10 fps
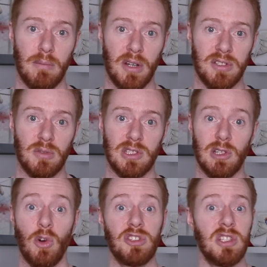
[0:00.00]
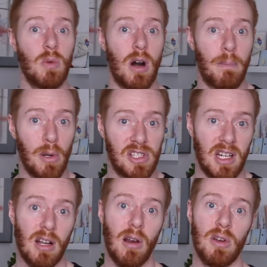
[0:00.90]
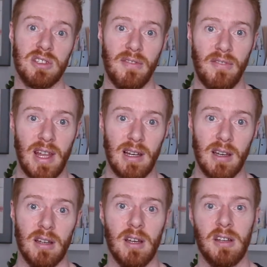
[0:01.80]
muscle as long as you are pushing close to failure.